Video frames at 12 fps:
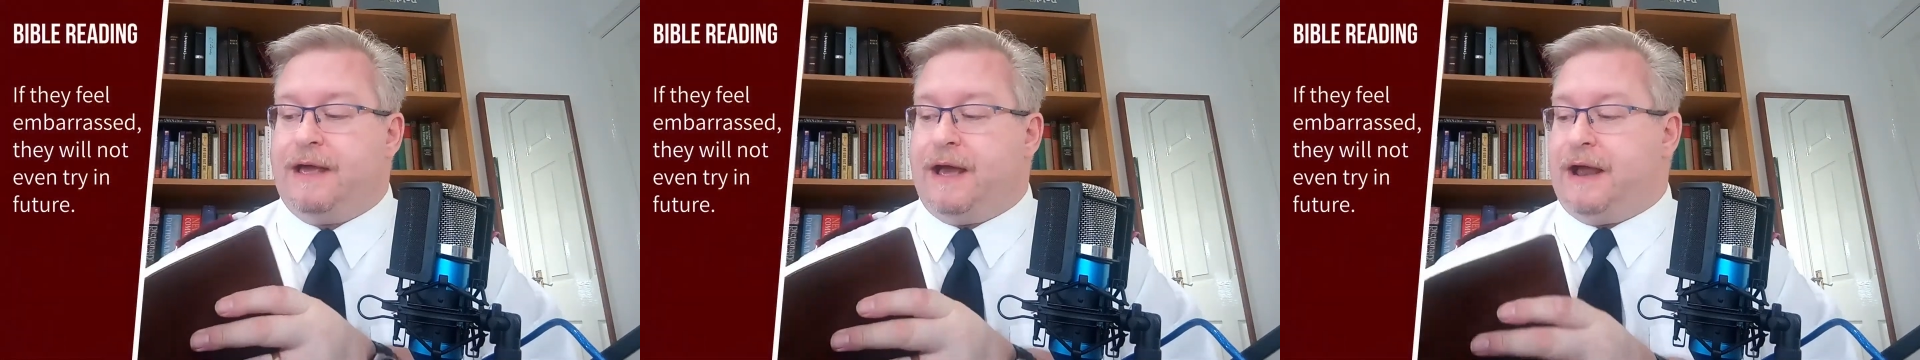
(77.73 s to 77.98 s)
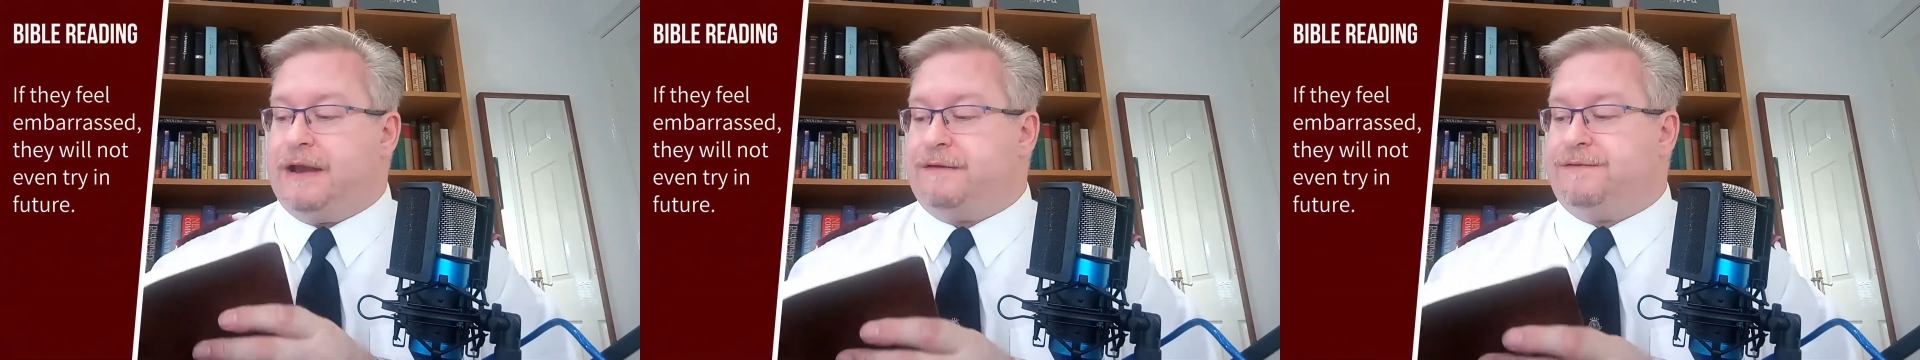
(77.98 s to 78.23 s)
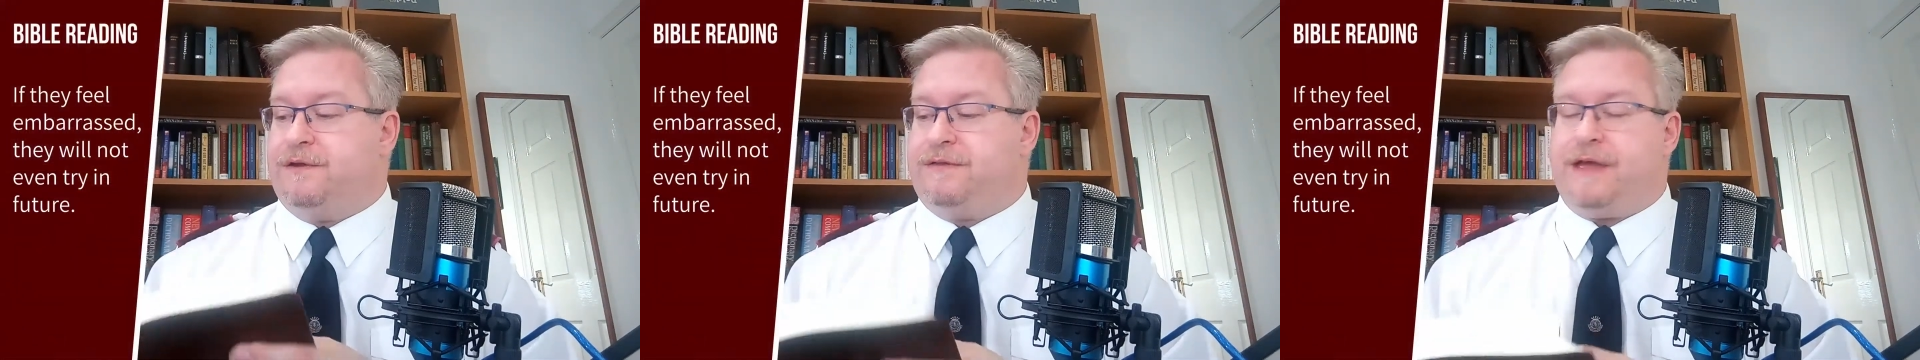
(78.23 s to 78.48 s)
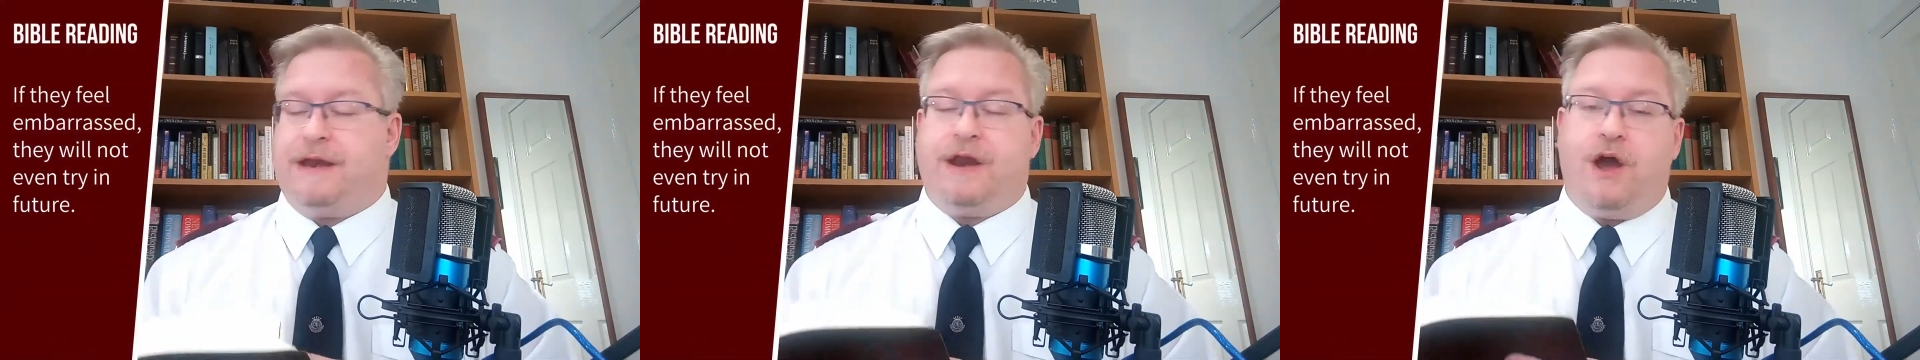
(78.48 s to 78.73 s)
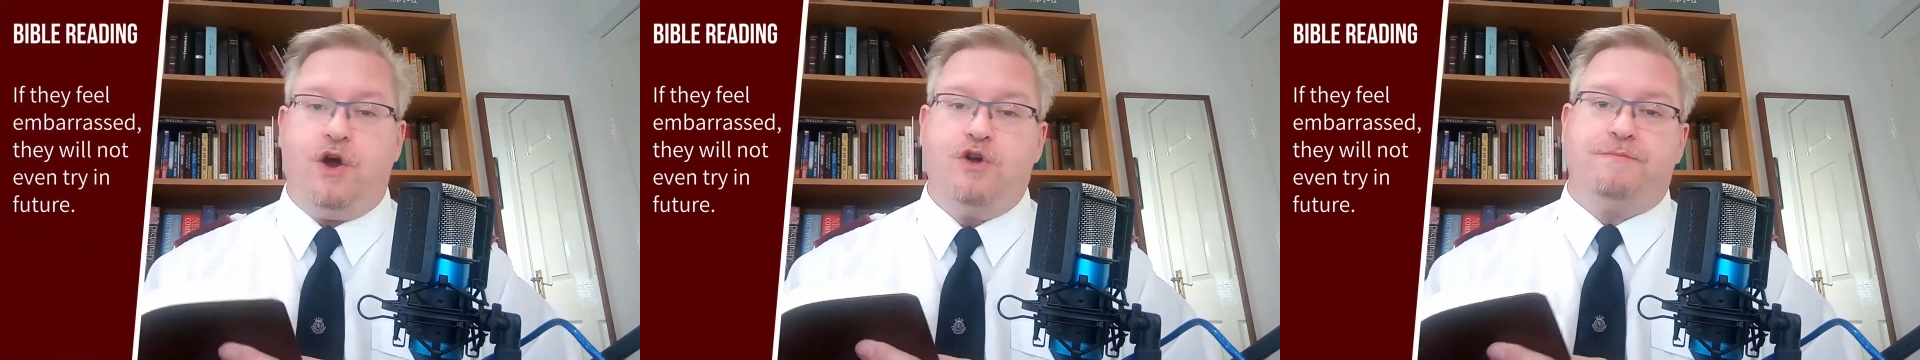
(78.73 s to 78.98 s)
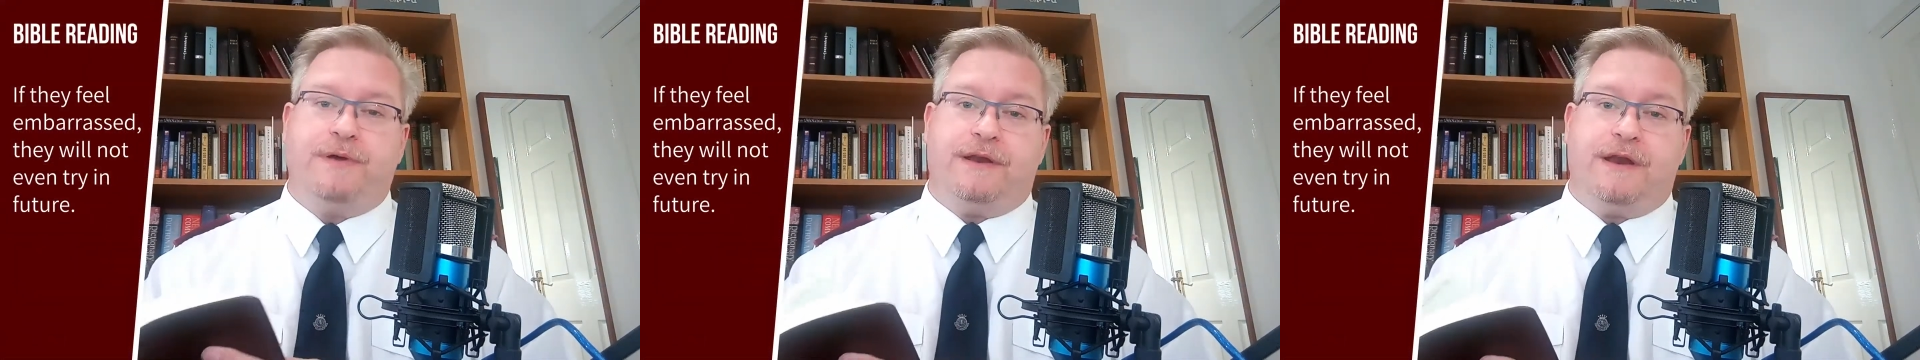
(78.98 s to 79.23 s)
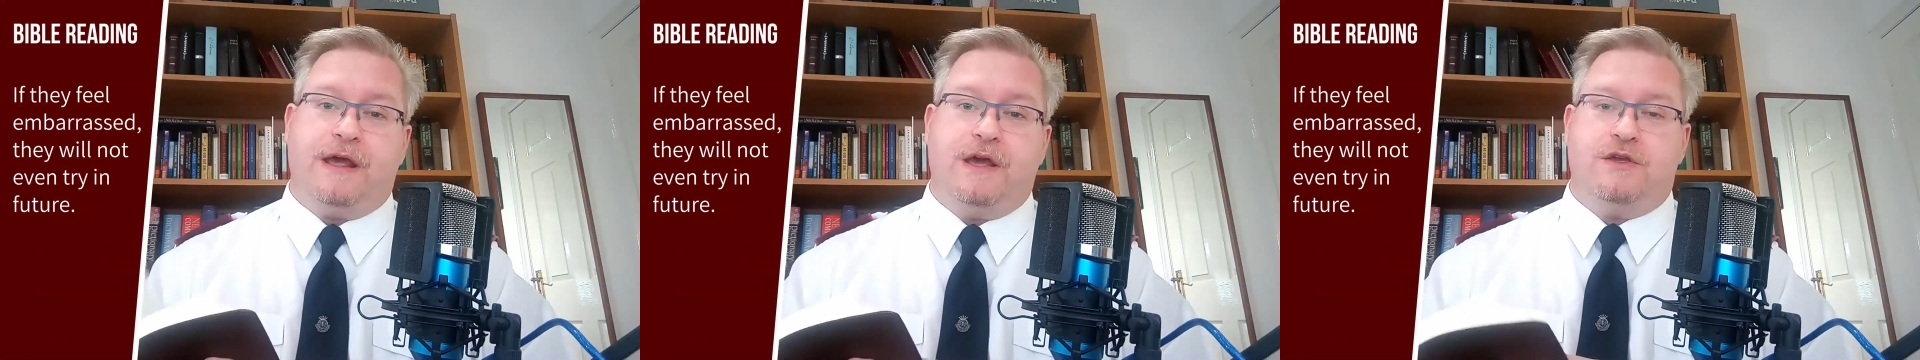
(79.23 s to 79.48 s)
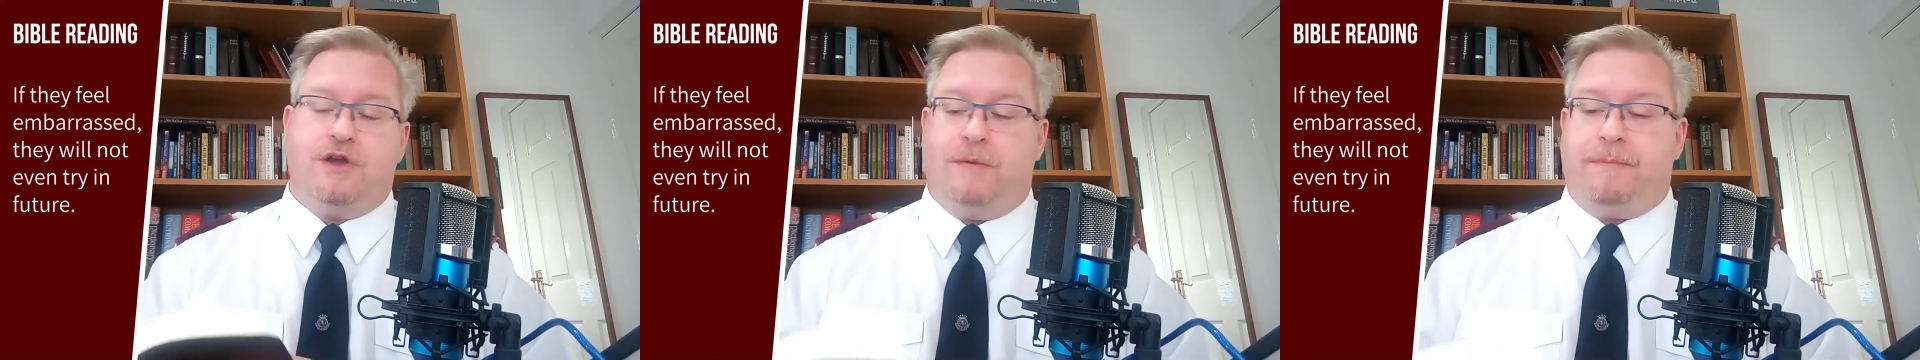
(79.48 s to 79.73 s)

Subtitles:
And if you then open your